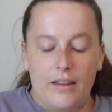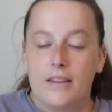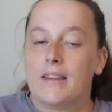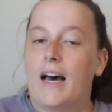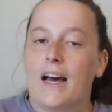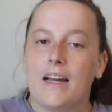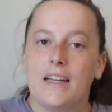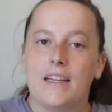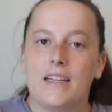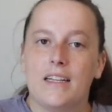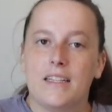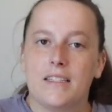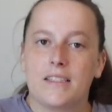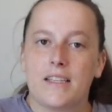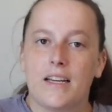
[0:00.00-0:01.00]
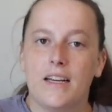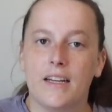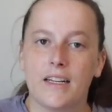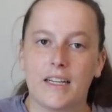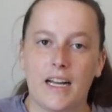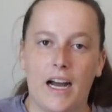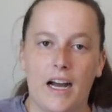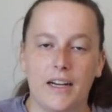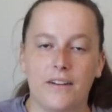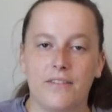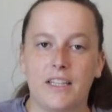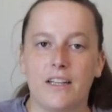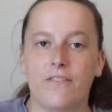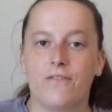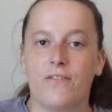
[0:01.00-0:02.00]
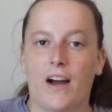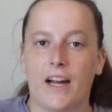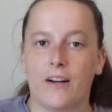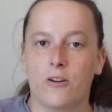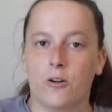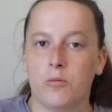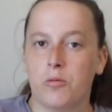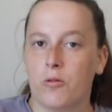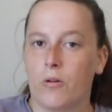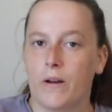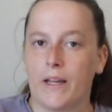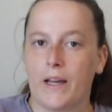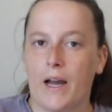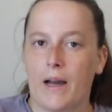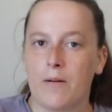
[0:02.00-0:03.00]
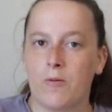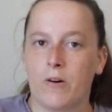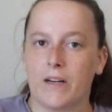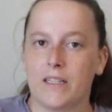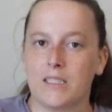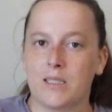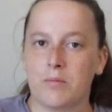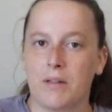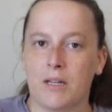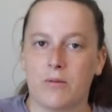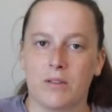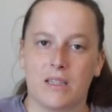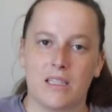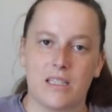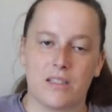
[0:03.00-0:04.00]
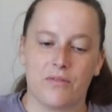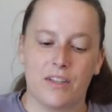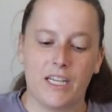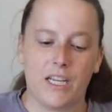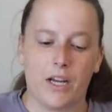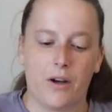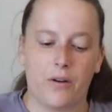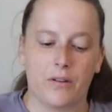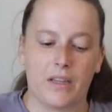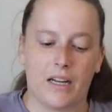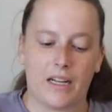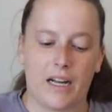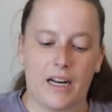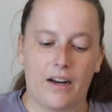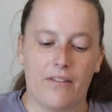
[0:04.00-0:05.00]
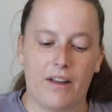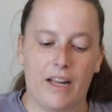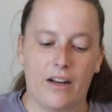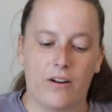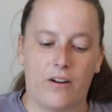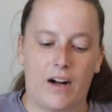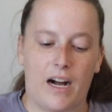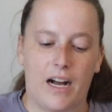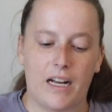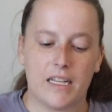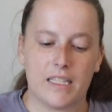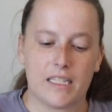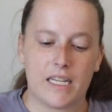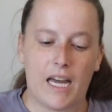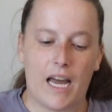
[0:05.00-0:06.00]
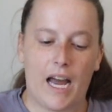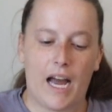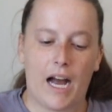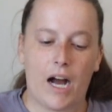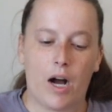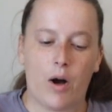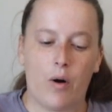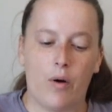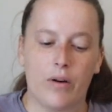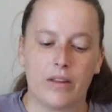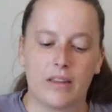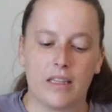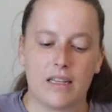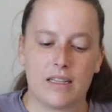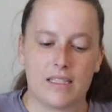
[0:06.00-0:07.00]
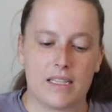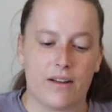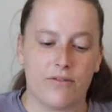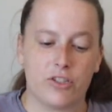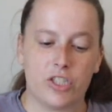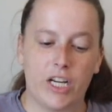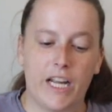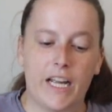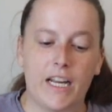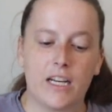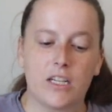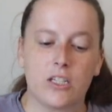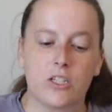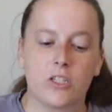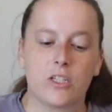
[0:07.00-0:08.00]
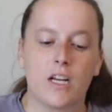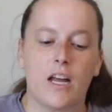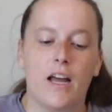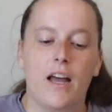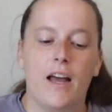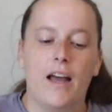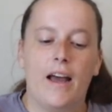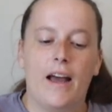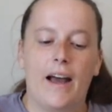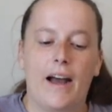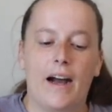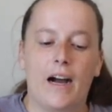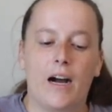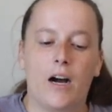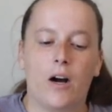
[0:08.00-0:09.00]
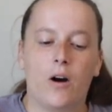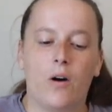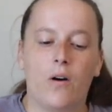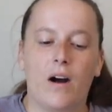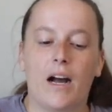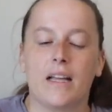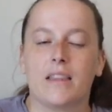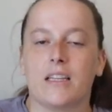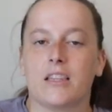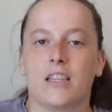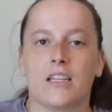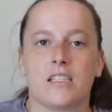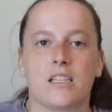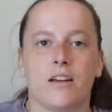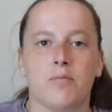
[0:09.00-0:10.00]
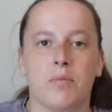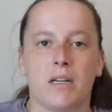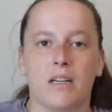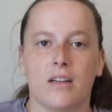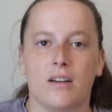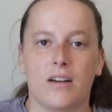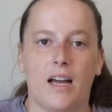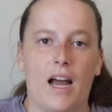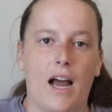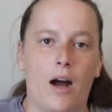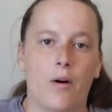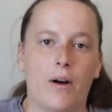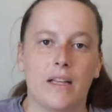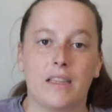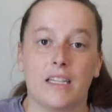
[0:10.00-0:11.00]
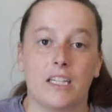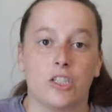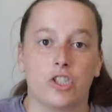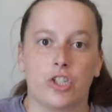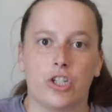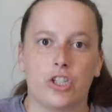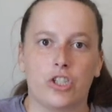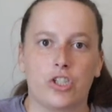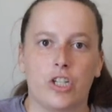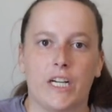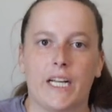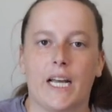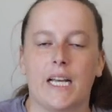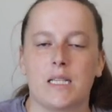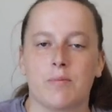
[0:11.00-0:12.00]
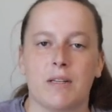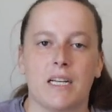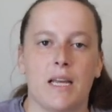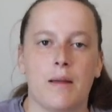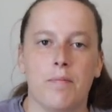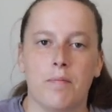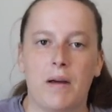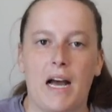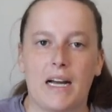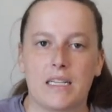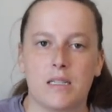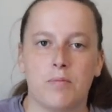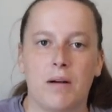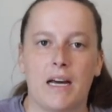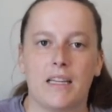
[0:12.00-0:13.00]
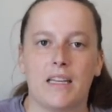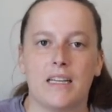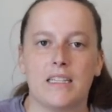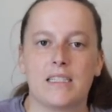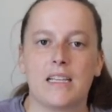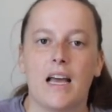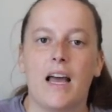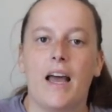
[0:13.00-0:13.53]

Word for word: that is kind of the final point I wanted to make with this video, that kind of analyzed how things have changed, how I think things have been, how I think endurance training has been impacted by this.